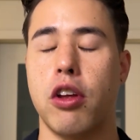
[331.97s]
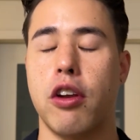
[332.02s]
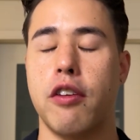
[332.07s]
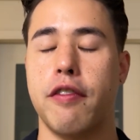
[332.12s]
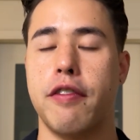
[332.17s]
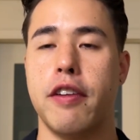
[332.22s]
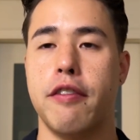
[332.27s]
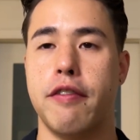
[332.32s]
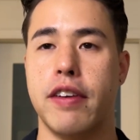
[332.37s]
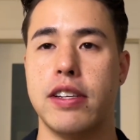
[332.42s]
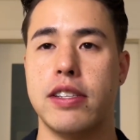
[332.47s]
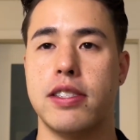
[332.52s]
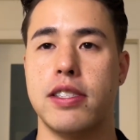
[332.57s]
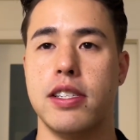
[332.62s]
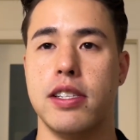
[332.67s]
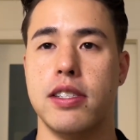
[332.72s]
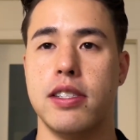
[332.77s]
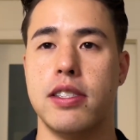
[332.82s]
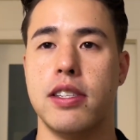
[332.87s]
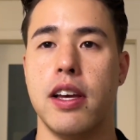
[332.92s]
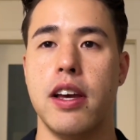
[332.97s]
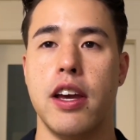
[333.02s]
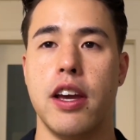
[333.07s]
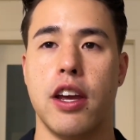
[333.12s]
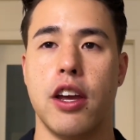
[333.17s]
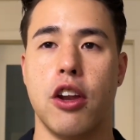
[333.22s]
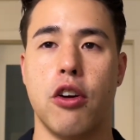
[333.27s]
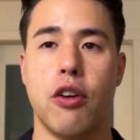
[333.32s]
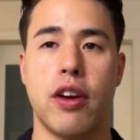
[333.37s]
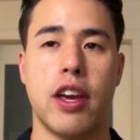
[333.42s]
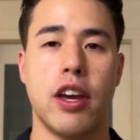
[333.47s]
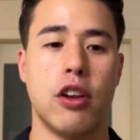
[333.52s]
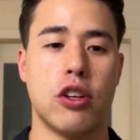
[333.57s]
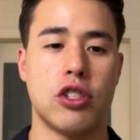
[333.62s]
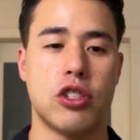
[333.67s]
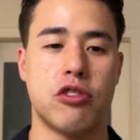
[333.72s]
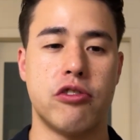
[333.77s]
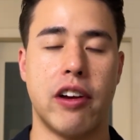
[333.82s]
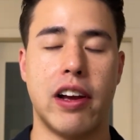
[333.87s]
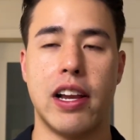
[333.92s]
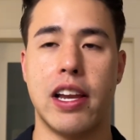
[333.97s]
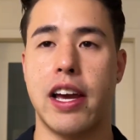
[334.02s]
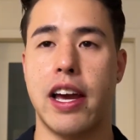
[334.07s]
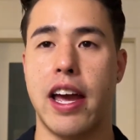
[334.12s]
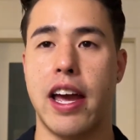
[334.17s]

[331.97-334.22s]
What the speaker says: lot of investors, here in Australia